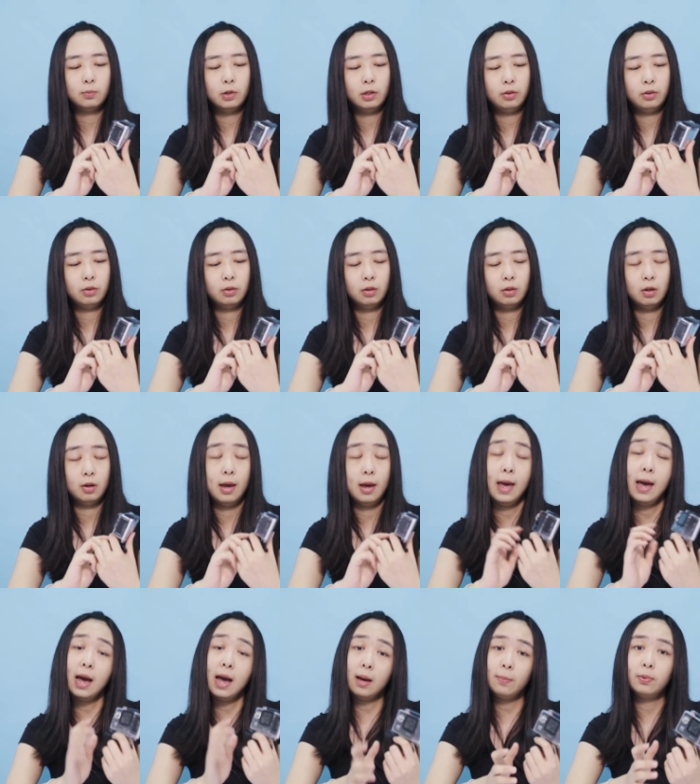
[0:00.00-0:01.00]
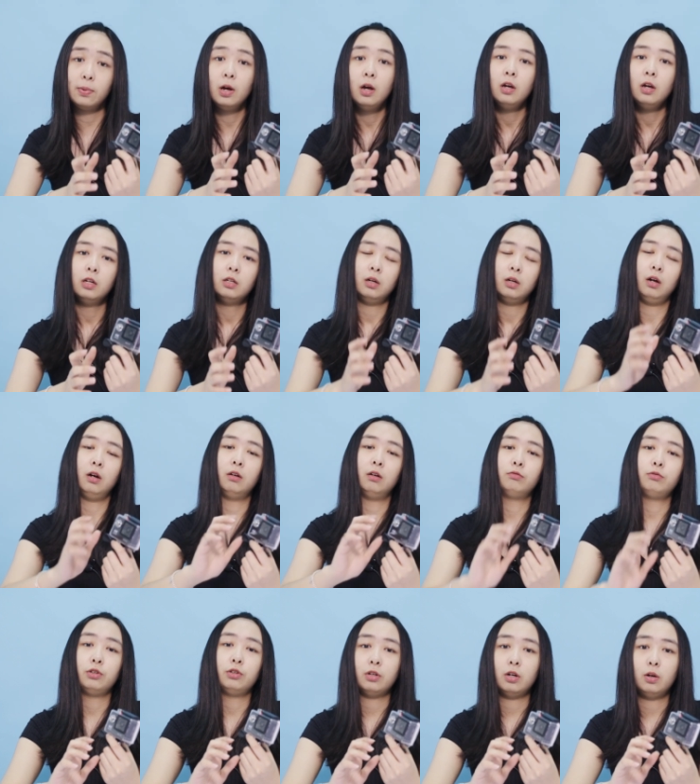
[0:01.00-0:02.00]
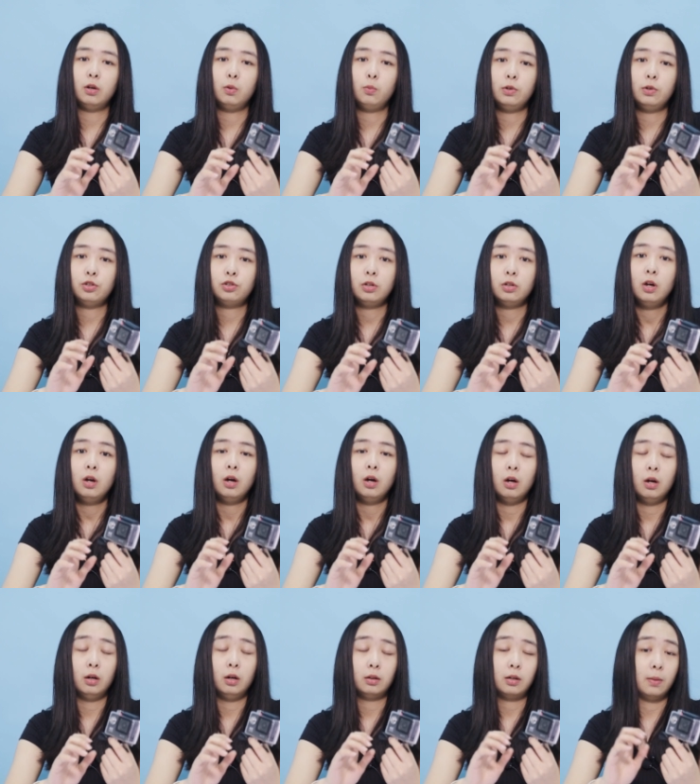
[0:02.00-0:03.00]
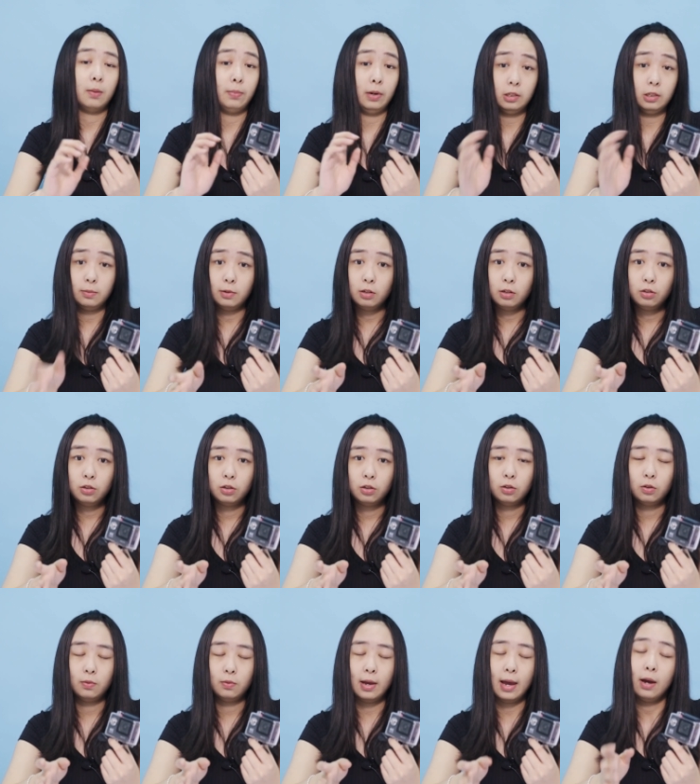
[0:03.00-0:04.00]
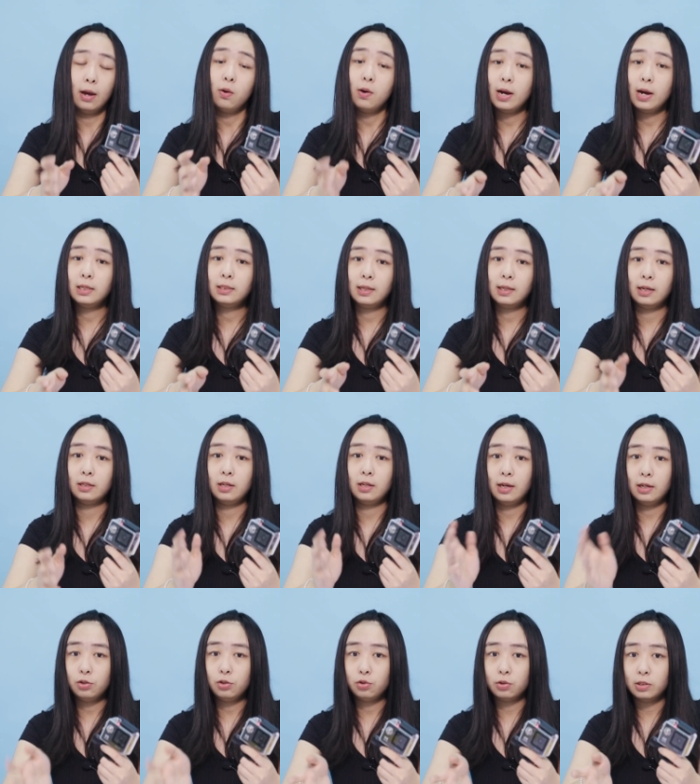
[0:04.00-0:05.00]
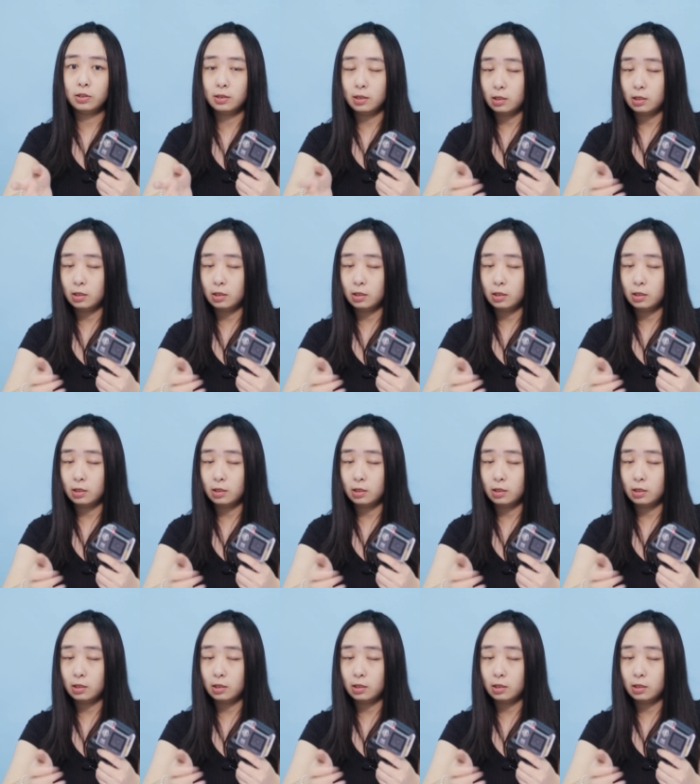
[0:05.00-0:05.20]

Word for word: with the app um, you know, which are uh, compatible to iOS and Android